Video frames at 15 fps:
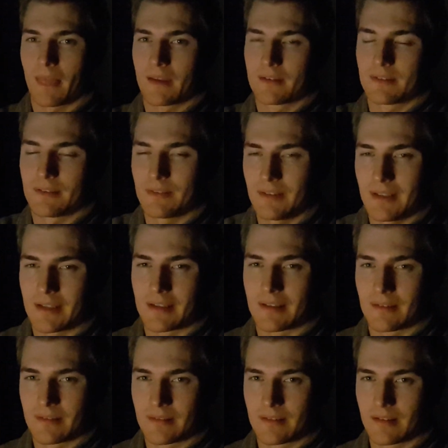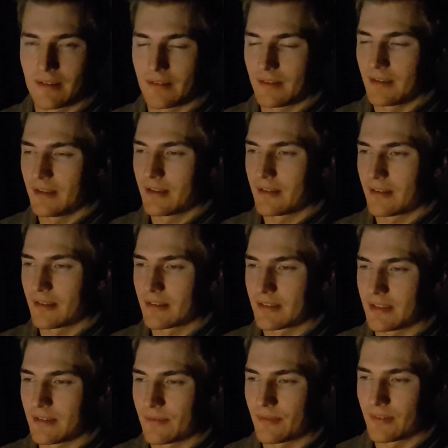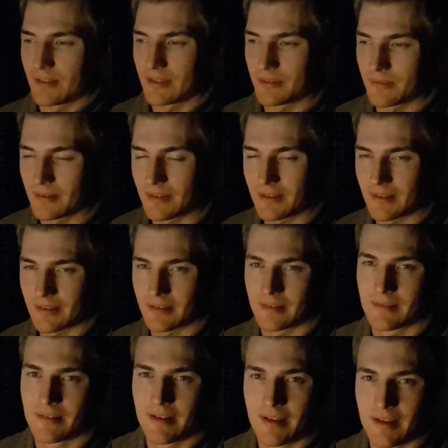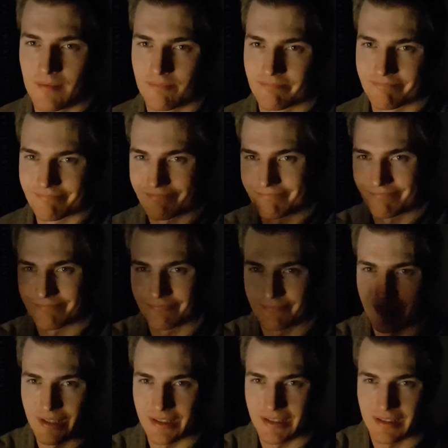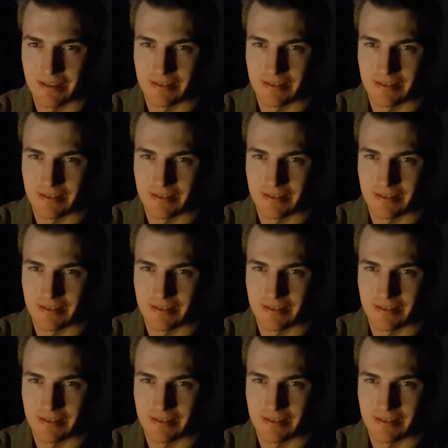So yeah, I think that's it for this week. Bye.